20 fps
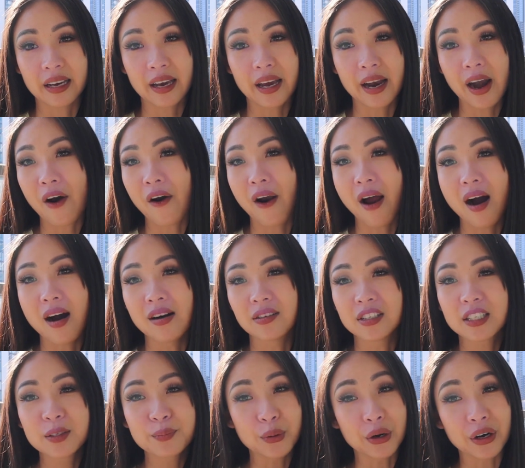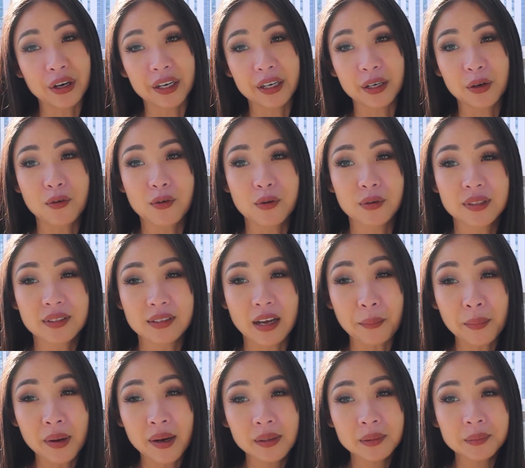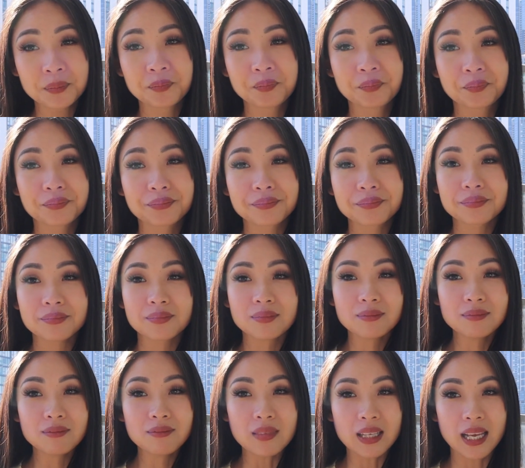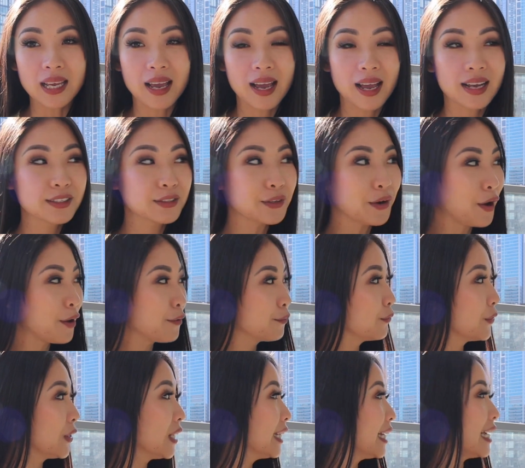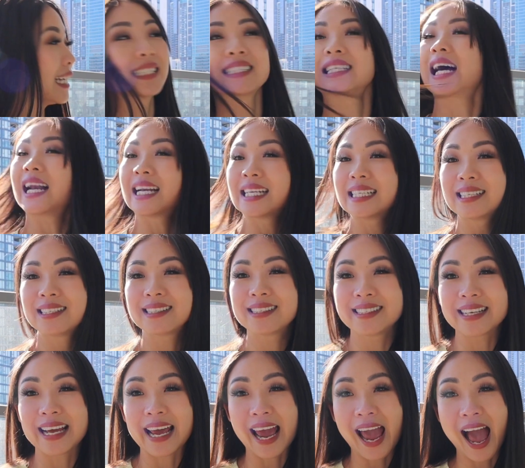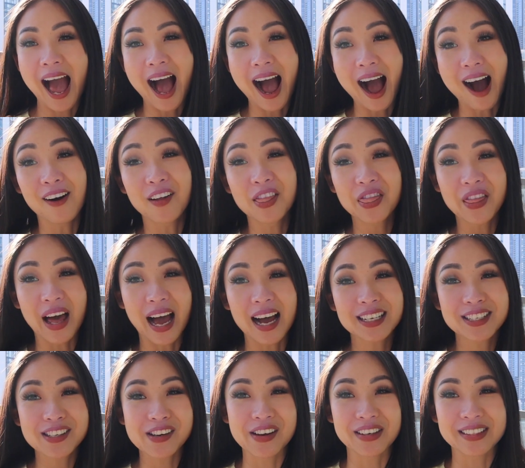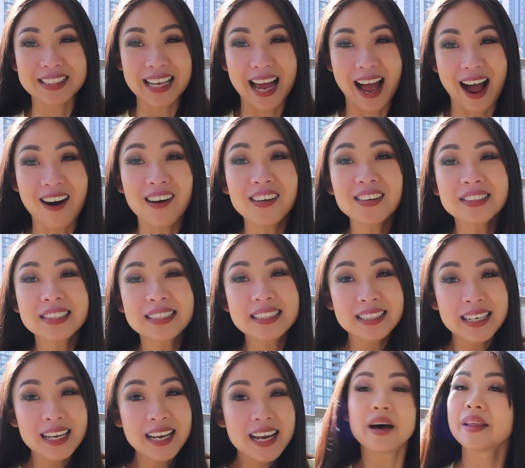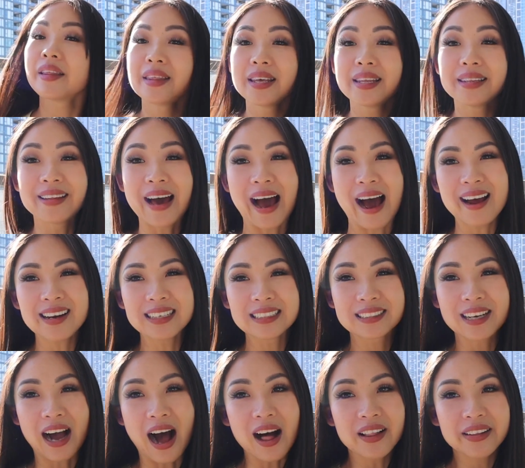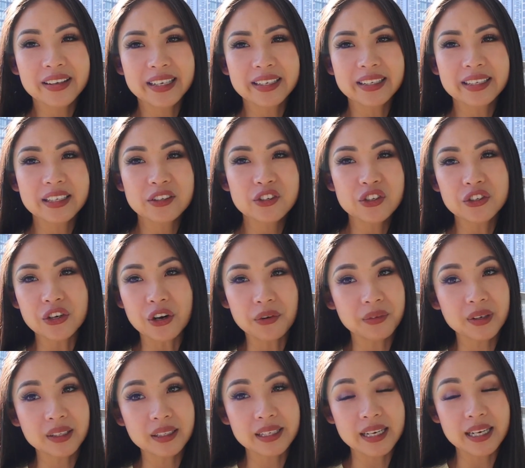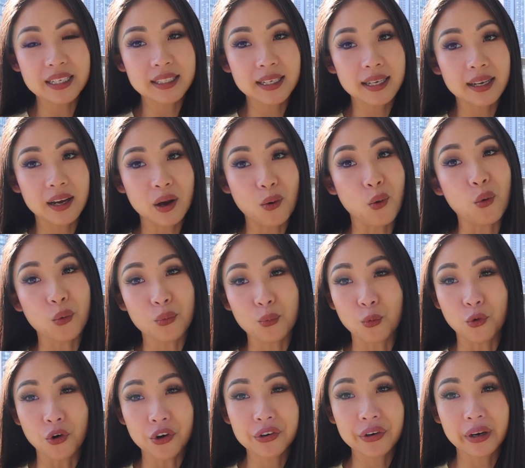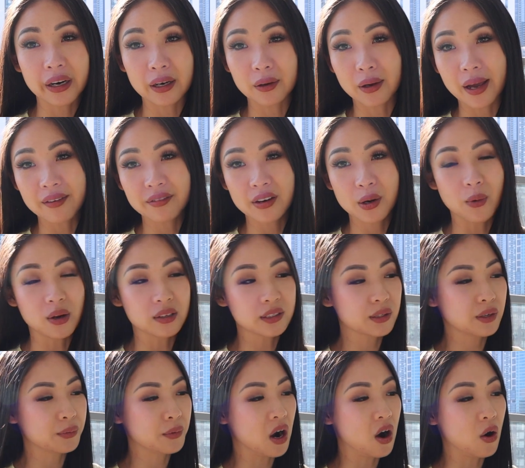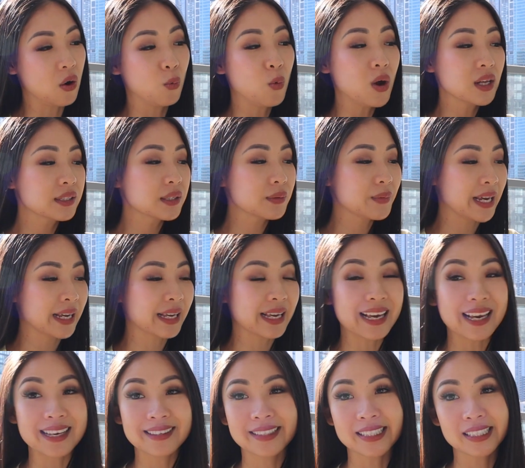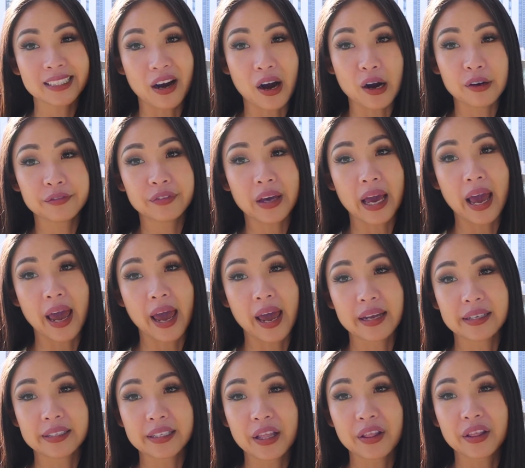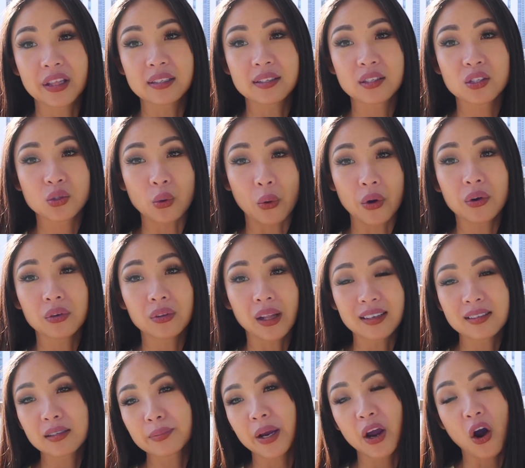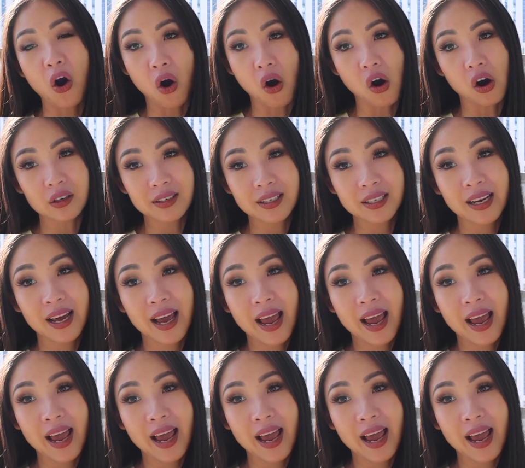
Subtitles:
it around spring or summer. So I'm really excited to see how that turns out. Other than that, garlic, you don't really need to water it every once in a while. Once a week is enough, and the soil likes to be hot,